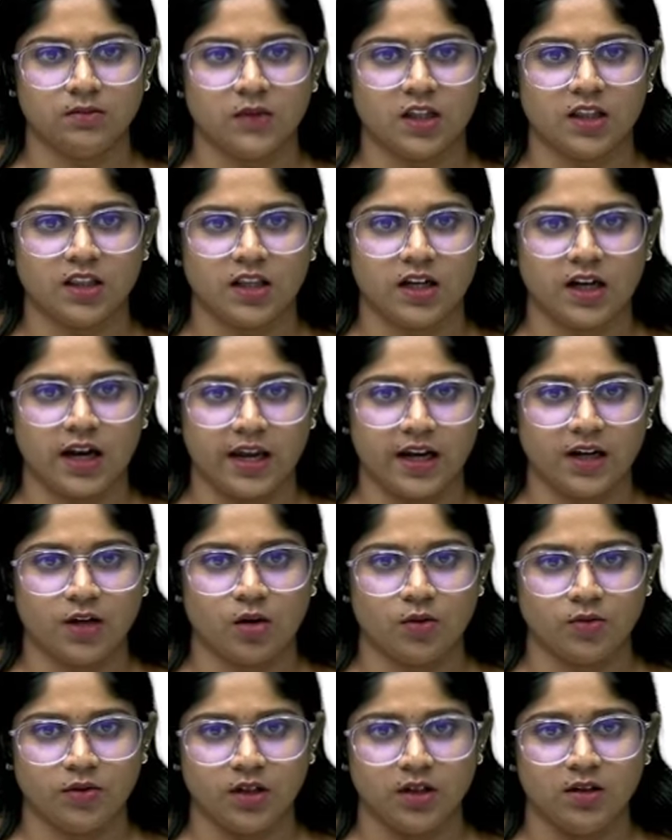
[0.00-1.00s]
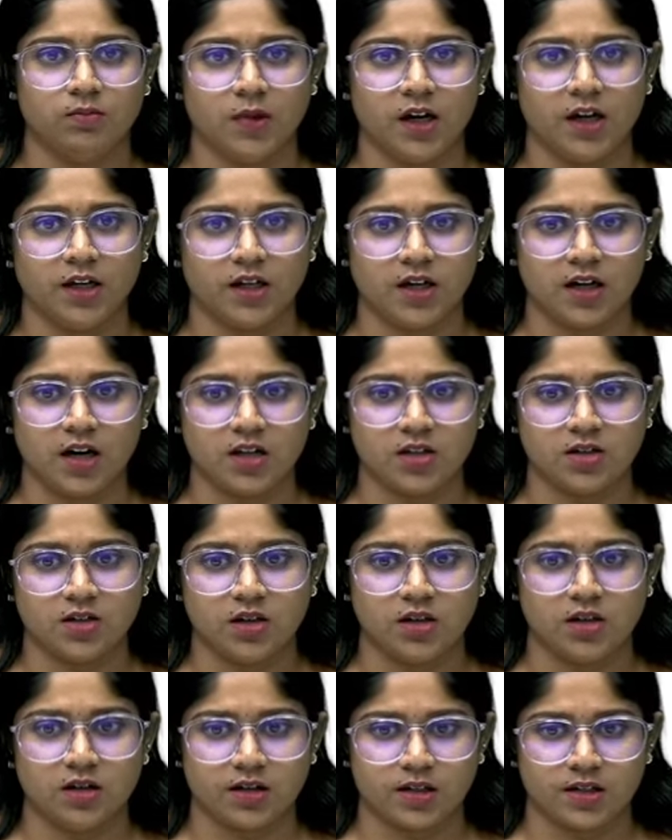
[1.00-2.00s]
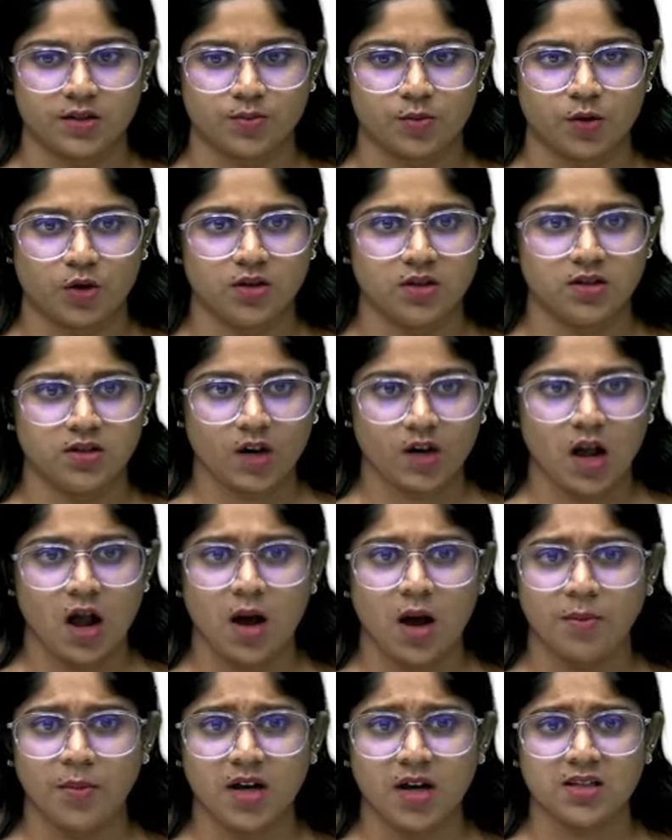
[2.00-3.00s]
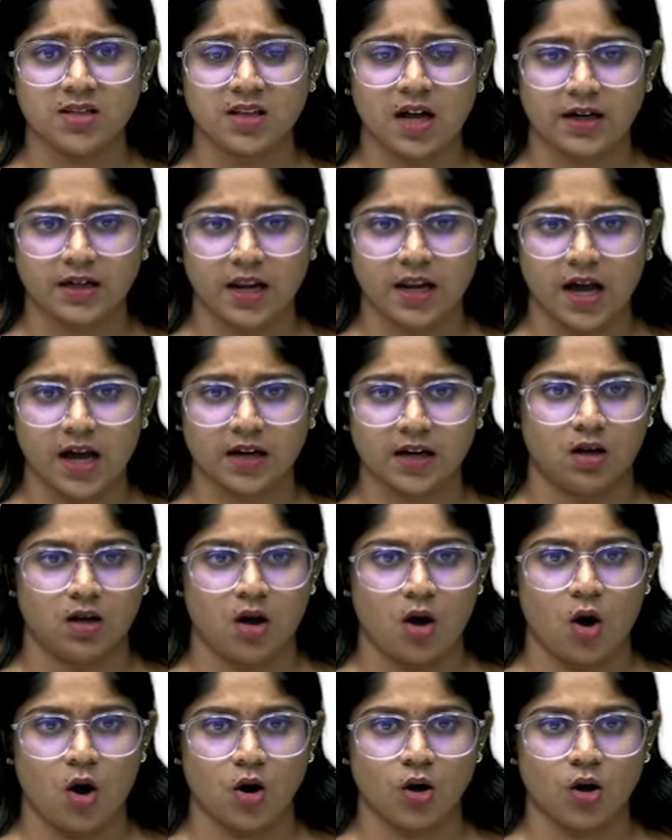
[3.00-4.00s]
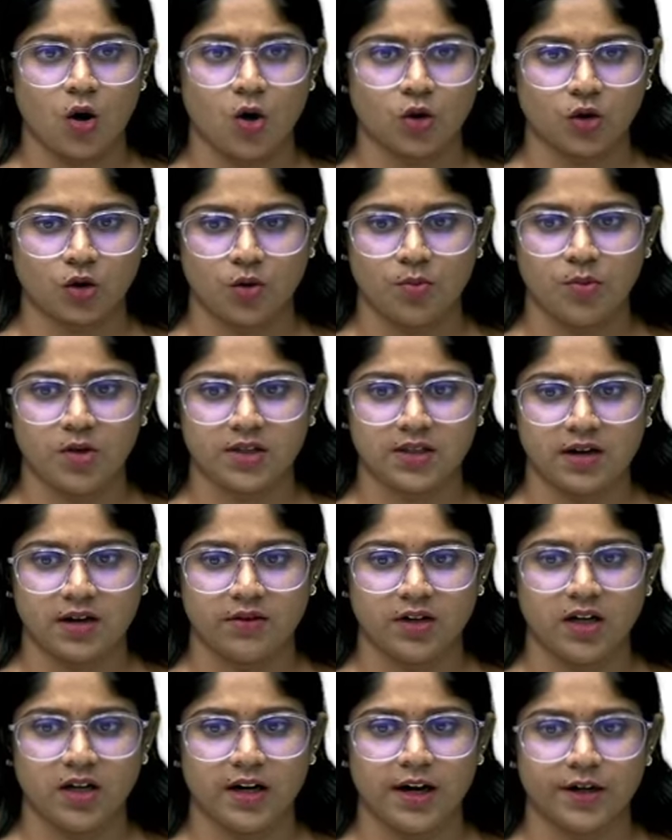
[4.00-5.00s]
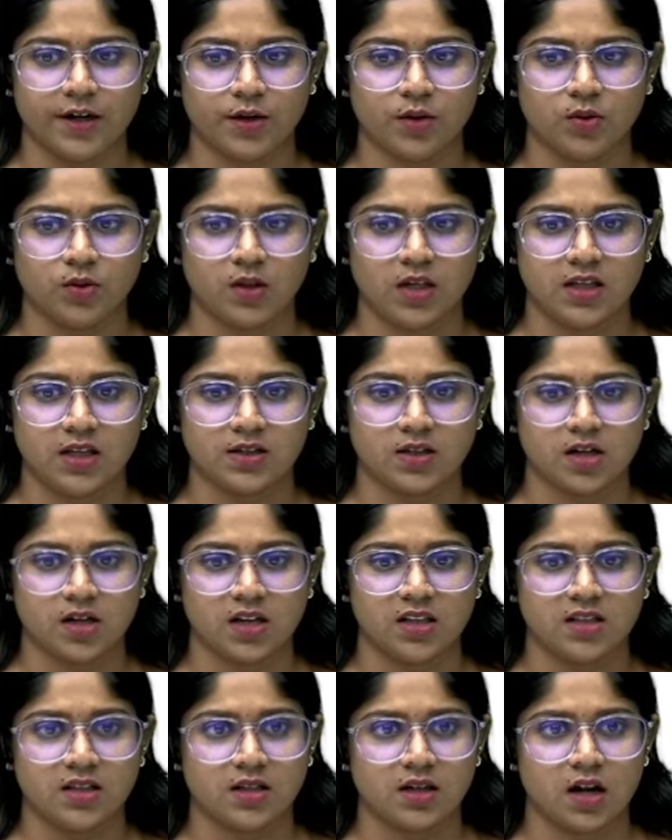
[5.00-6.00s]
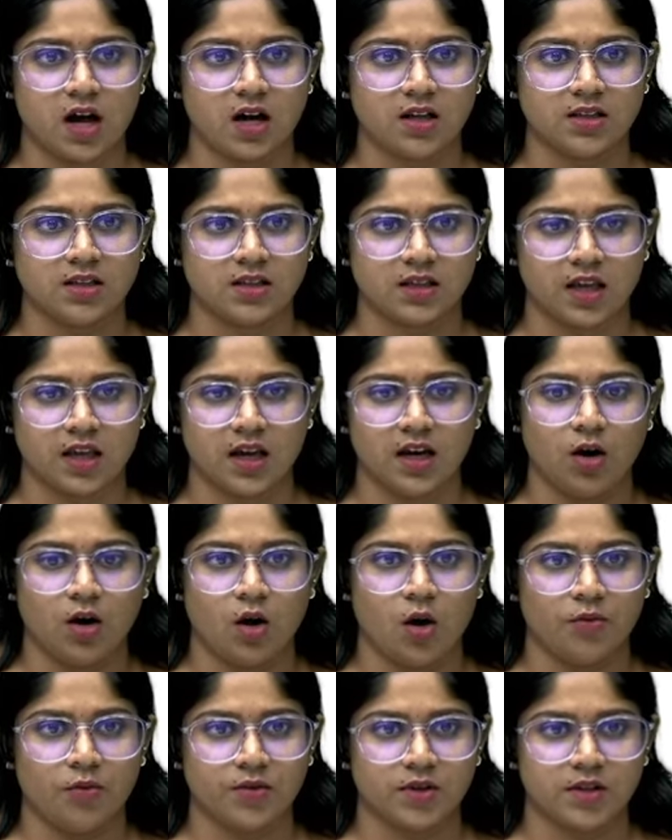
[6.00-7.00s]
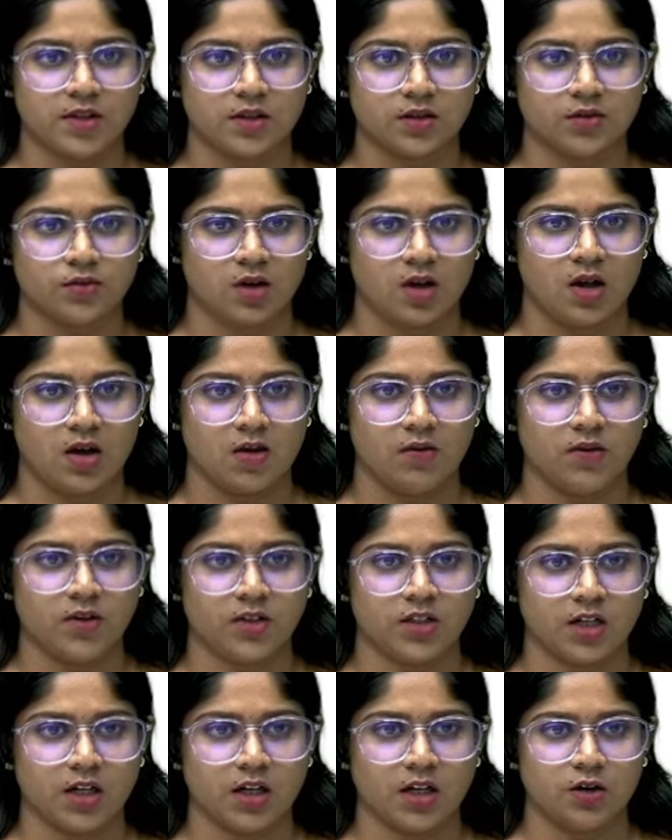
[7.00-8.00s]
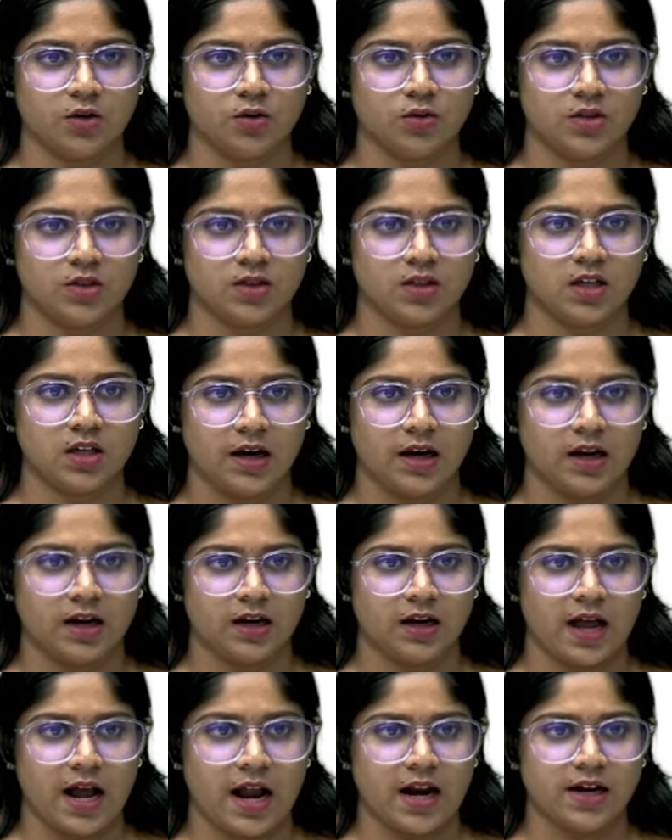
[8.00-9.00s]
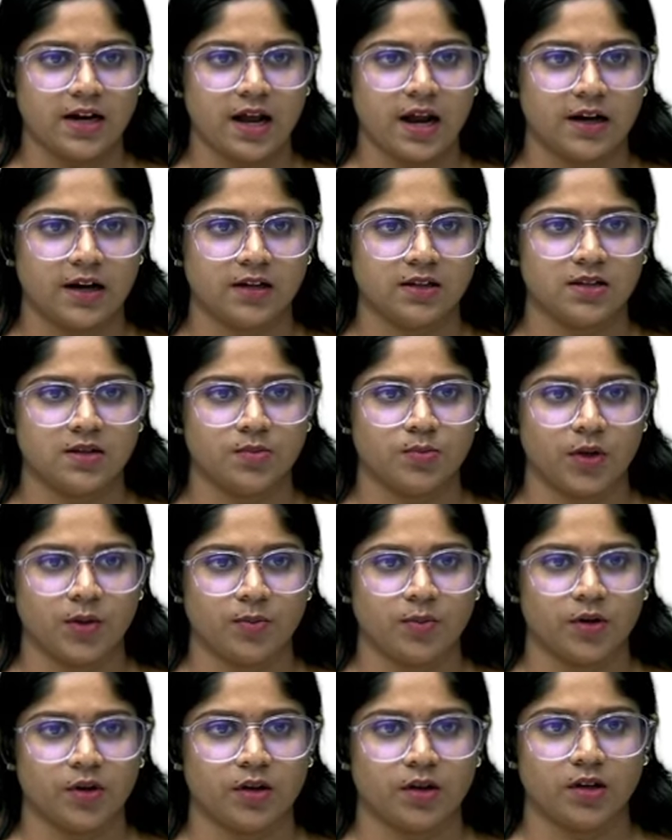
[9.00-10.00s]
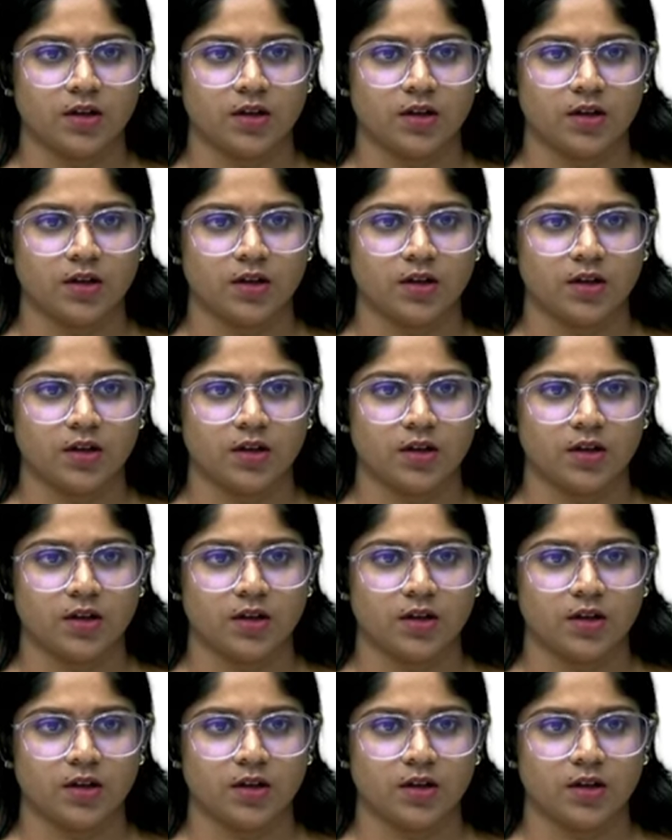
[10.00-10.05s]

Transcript: In the light of the international response, Hamas attacked on October 7 led to the Israel's large-scale offensive, which includes the land and its people.